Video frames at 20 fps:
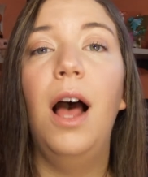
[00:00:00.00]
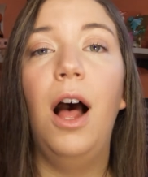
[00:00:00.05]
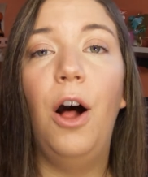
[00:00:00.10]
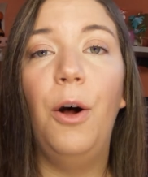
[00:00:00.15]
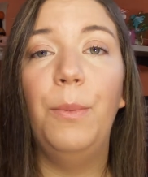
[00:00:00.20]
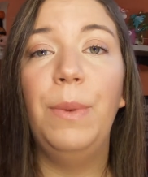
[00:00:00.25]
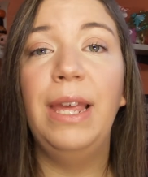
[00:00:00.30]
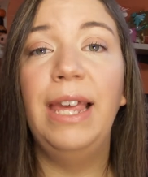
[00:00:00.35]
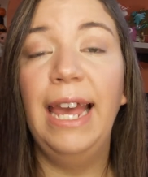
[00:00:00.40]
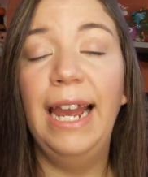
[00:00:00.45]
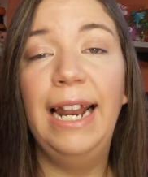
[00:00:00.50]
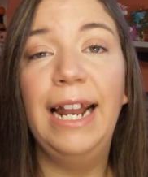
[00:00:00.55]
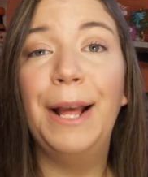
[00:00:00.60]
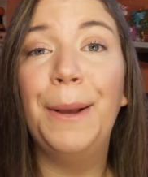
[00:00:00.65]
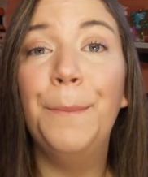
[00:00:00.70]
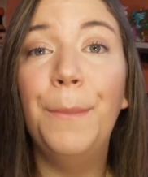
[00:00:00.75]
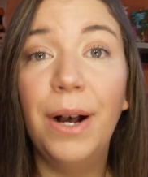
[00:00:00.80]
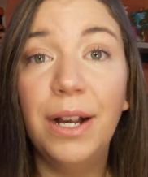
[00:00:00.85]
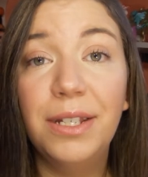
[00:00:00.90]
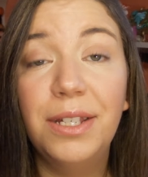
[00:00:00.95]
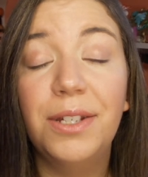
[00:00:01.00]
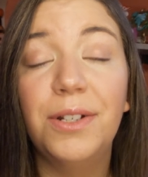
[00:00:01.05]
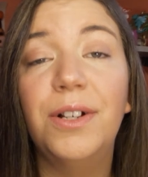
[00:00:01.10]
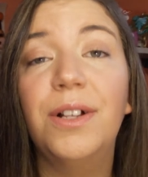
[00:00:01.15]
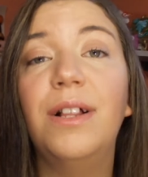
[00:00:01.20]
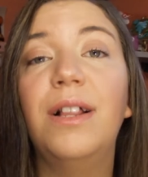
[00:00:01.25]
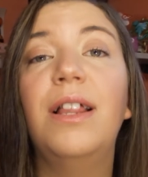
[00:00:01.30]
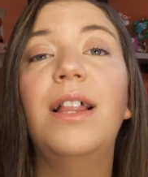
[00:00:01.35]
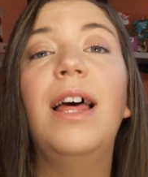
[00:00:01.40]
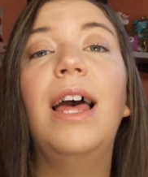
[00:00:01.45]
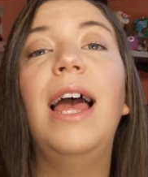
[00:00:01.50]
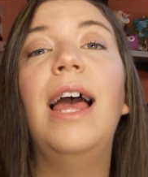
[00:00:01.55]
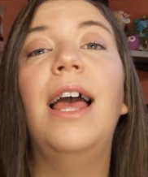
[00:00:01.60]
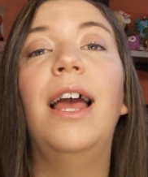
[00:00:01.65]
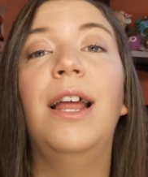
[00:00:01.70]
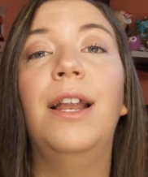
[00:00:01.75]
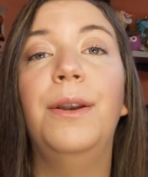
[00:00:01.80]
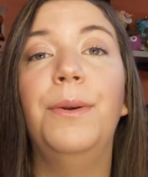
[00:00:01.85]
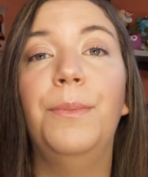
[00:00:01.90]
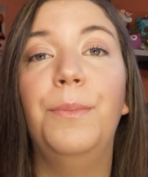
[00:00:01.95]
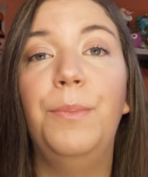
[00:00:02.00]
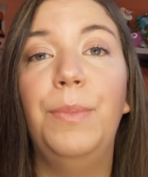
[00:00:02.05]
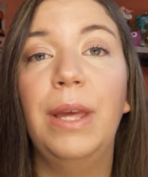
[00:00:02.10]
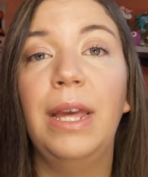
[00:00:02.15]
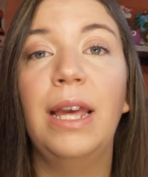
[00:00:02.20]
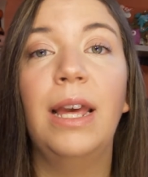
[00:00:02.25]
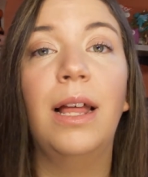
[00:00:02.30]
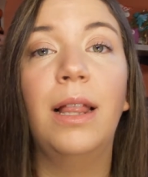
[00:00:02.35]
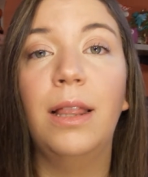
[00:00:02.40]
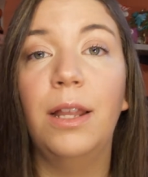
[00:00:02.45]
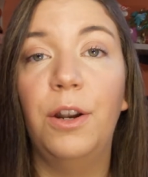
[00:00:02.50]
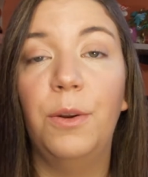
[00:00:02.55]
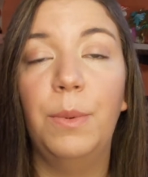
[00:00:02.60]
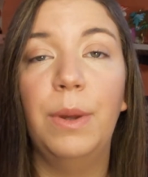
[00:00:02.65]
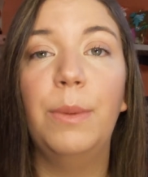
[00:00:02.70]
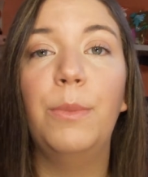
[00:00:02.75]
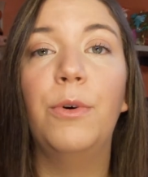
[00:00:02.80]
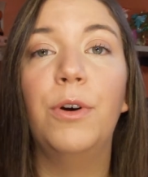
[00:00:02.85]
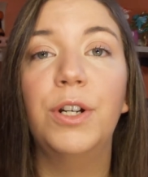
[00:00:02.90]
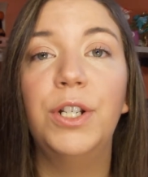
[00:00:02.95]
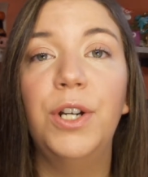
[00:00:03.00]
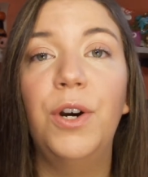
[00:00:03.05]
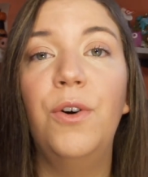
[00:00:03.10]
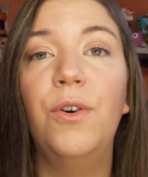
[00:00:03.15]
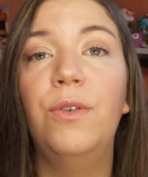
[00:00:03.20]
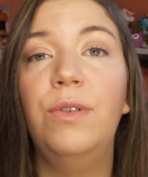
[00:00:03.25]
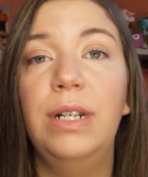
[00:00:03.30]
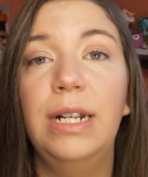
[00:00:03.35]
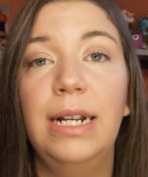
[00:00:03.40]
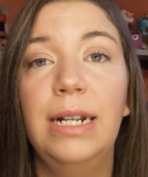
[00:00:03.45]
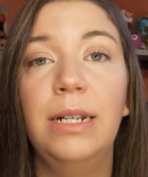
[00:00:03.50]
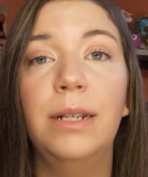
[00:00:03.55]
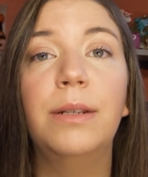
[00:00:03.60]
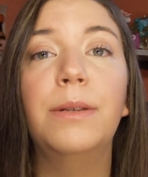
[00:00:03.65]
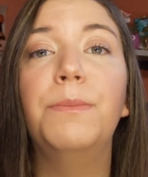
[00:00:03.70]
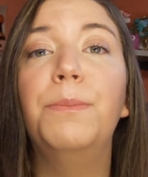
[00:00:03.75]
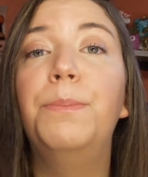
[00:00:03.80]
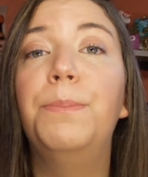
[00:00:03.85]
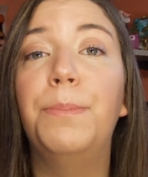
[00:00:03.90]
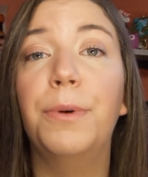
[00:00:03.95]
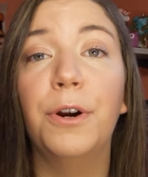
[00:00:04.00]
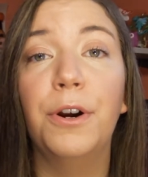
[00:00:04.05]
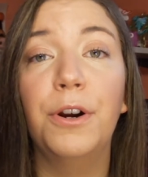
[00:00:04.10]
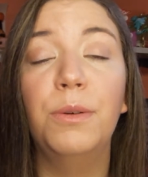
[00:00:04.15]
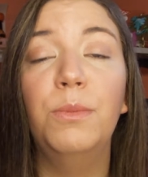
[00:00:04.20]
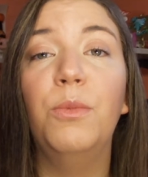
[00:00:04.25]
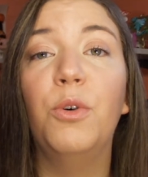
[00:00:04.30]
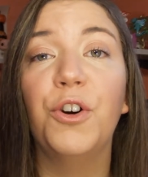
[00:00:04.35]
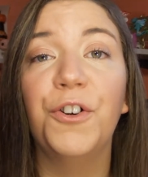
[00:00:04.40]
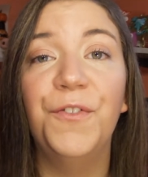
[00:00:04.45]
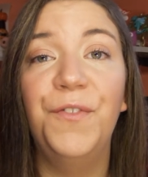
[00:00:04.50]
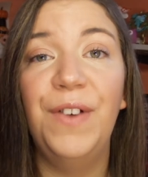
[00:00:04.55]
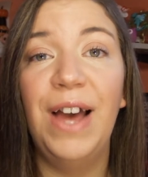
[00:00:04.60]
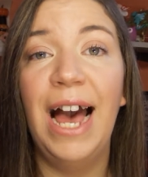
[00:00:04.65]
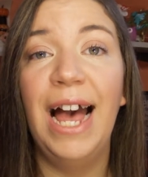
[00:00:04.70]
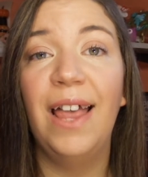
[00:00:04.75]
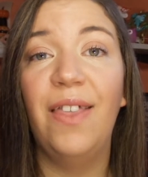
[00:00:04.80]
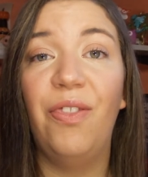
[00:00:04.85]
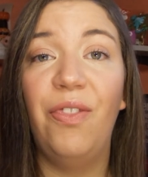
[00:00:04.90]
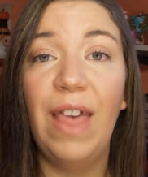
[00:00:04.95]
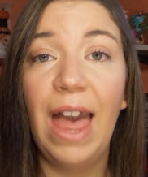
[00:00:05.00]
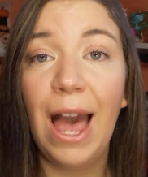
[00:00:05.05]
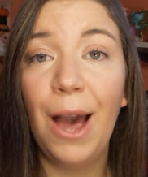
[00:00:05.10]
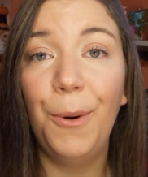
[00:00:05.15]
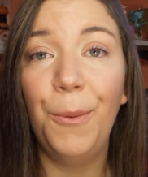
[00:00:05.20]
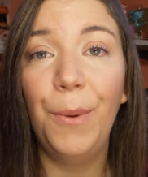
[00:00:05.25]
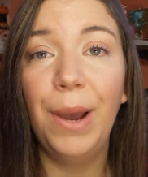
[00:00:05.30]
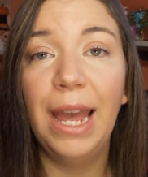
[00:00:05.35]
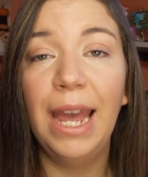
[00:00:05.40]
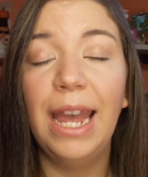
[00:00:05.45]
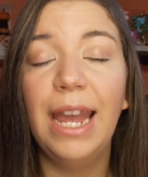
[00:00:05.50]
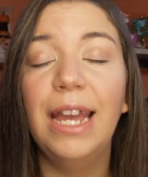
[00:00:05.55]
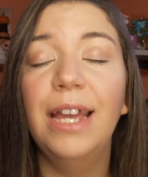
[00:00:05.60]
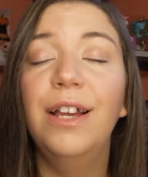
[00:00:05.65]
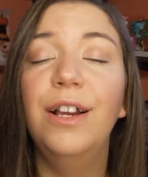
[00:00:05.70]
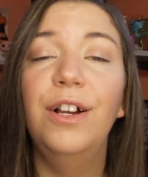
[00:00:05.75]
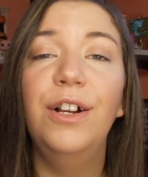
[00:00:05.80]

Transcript: I'll be gaining muscle and be a little bit more toned and burn more fat that way.